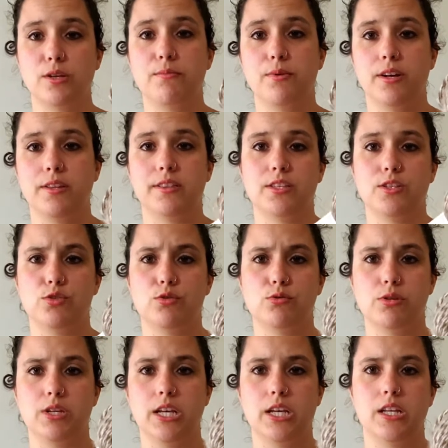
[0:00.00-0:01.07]
bought this to
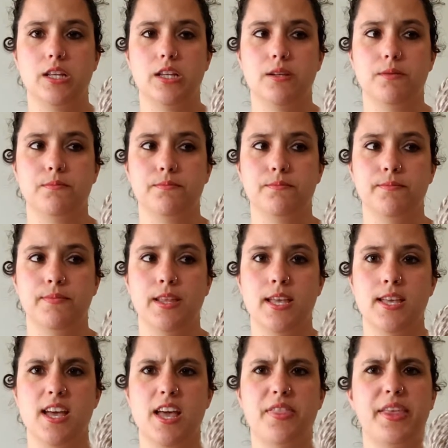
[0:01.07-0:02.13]
knit,
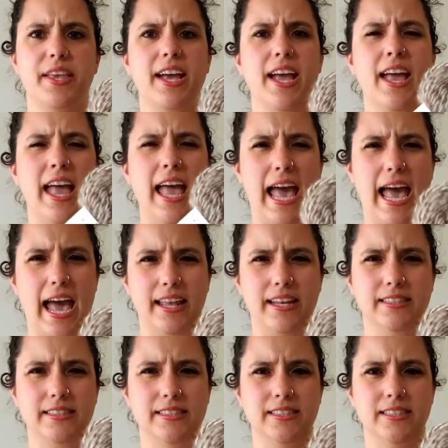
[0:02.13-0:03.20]
I think, a hat
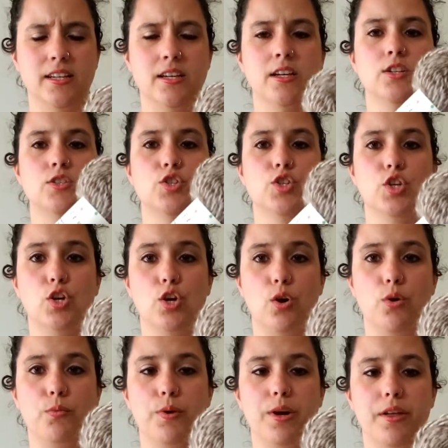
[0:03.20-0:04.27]
to
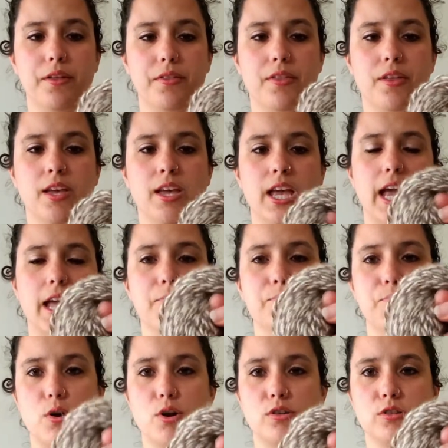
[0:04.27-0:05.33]
go with a
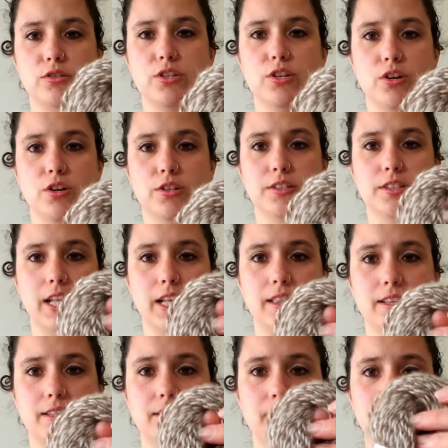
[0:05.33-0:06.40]
marled yarn like
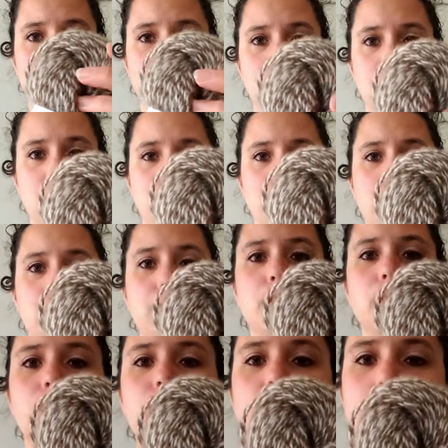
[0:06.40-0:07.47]
this that I had bought from
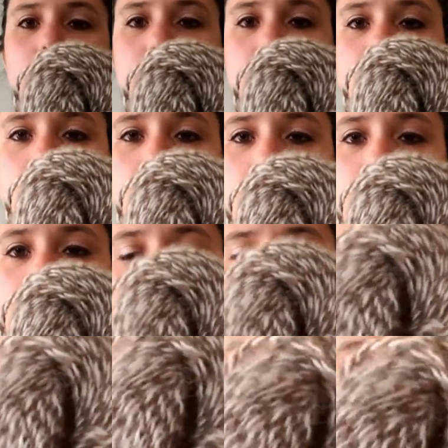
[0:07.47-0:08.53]
Long Island Yarn and
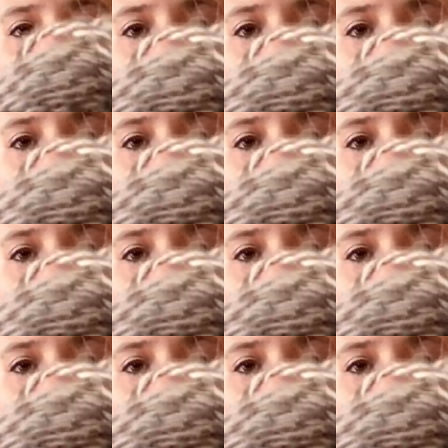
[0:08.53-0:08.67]
Farm.